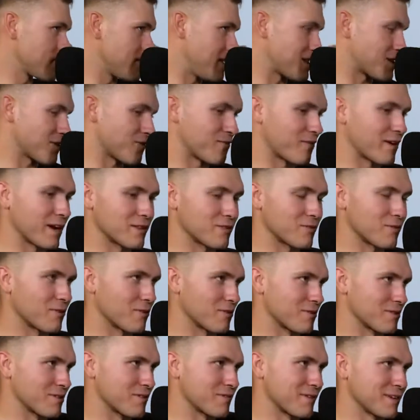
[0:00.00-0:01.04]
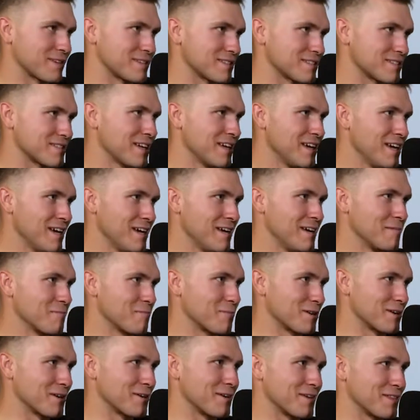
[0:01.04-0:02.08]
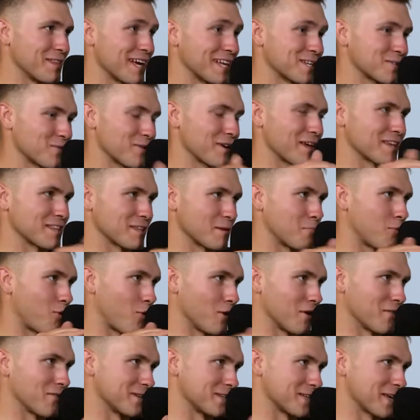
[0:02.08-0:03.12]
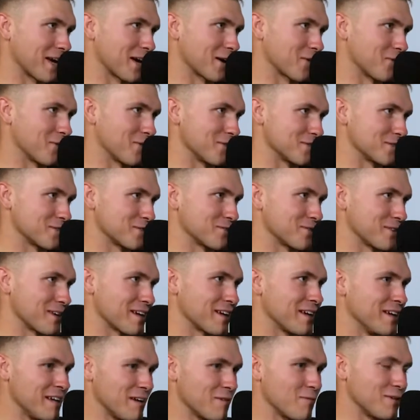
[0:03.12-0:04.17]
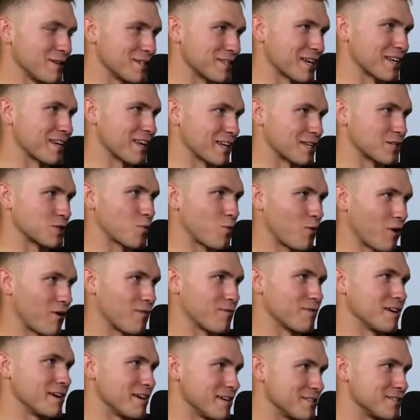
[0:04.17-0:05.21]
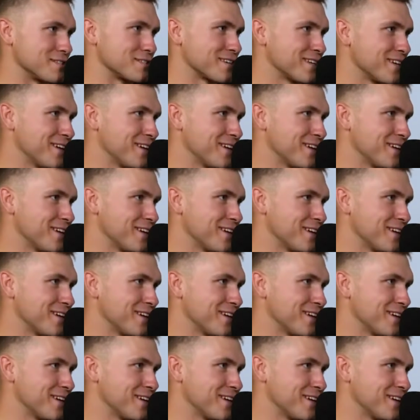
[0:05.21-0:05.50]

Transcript: have to fight through all their defenses. Yeah. But literally, that's where like the point of attack was. So like we just had like 12 guns.